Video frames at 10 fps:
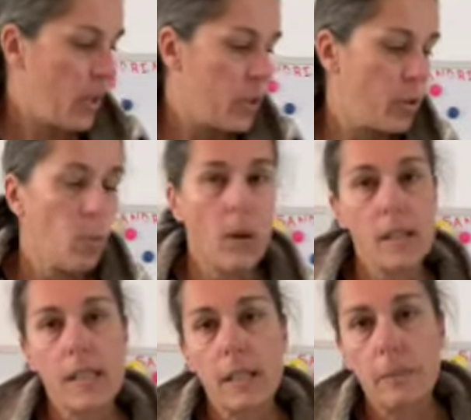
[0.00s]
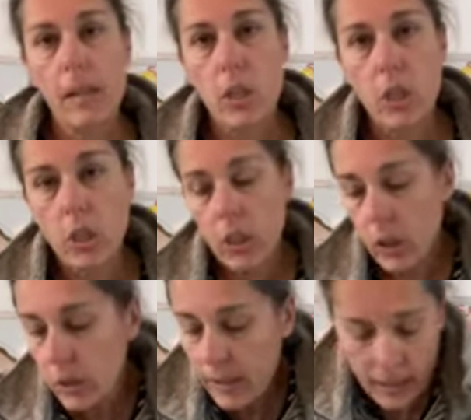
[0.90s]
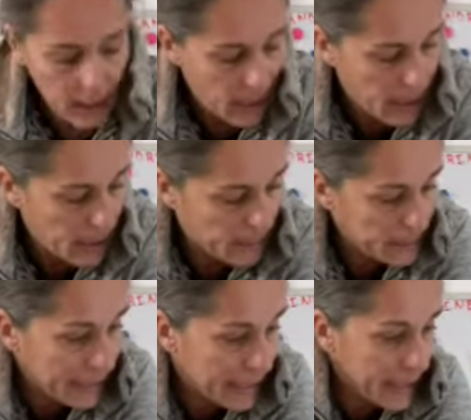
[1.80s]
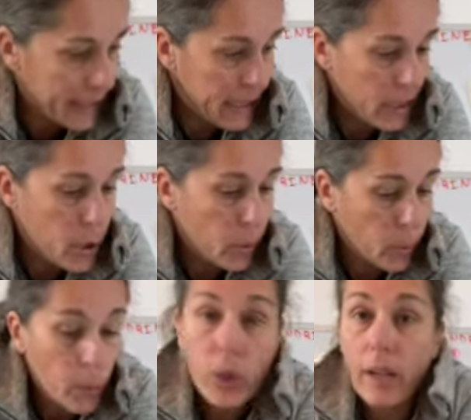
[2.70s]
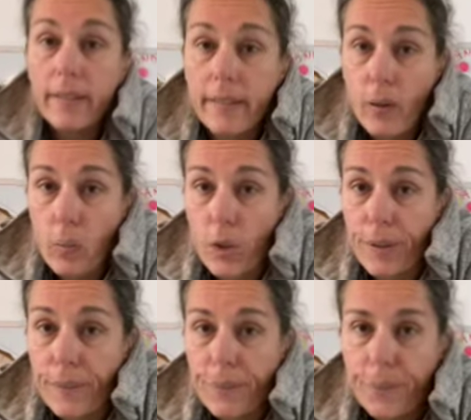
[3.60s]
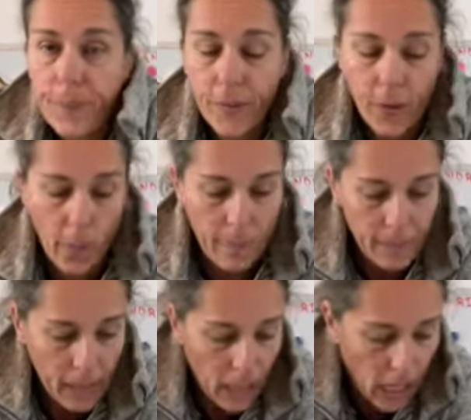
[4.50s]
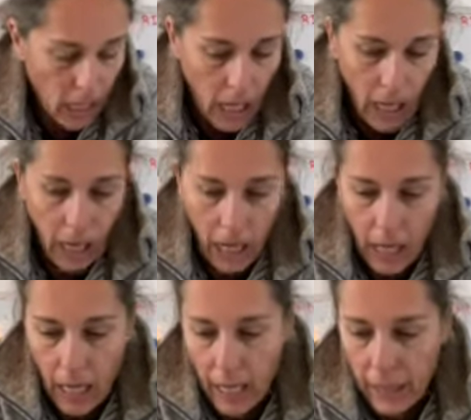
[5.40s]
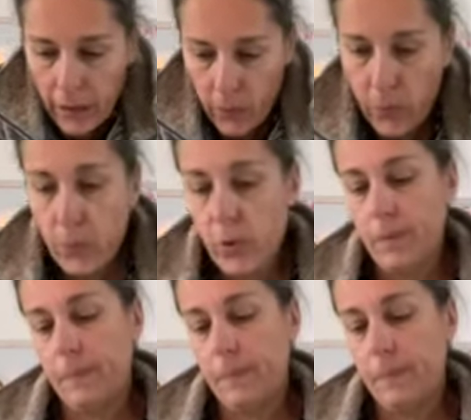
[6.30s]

So once they measure, then they need to cut their wood. So I use